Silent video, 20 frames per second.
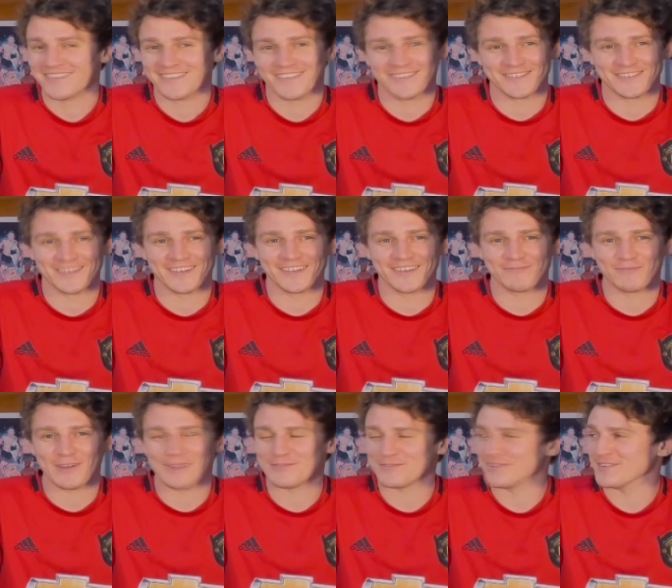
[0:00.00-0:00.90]
It's a
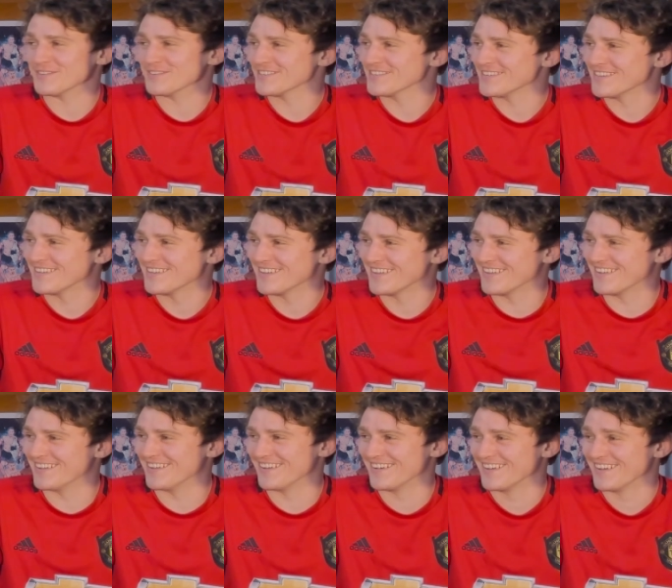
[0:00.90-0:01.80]
reference.
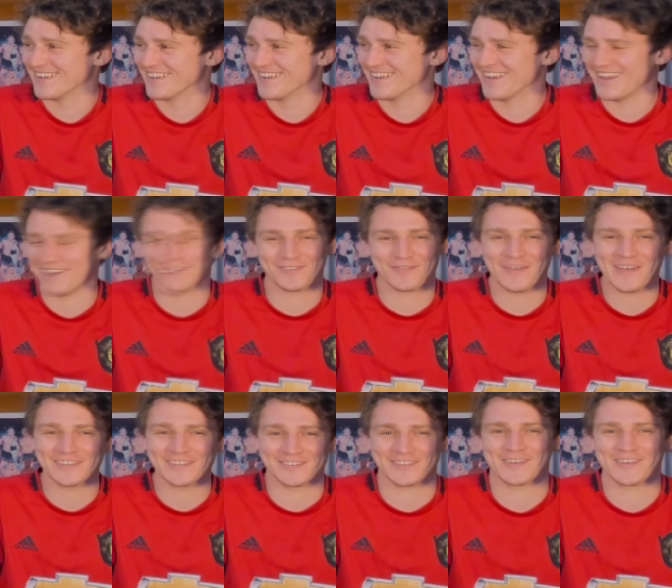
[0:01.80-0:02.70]

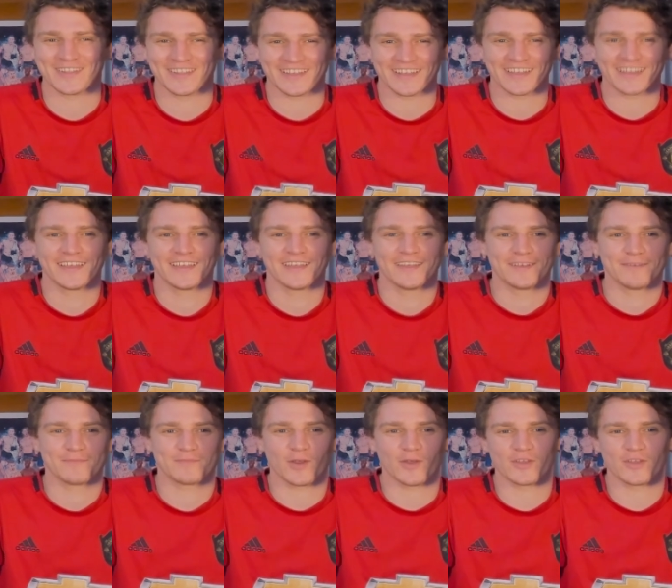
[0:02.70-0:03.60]
Aljamain Sterling.
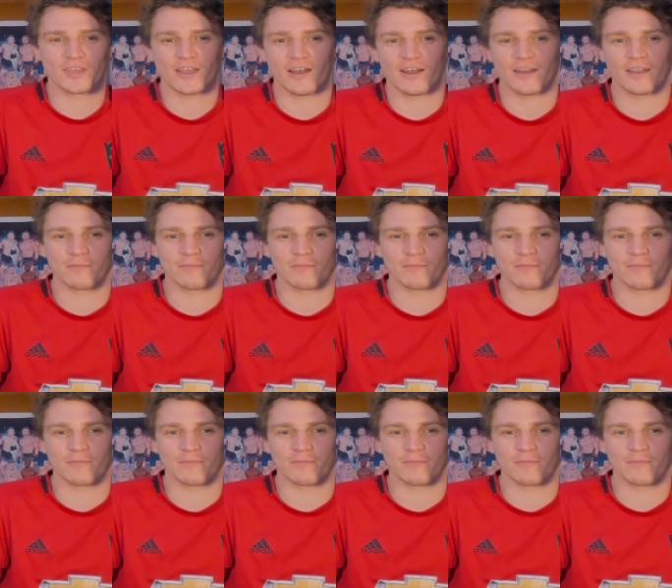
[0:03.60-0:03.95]
Yo, to Jan,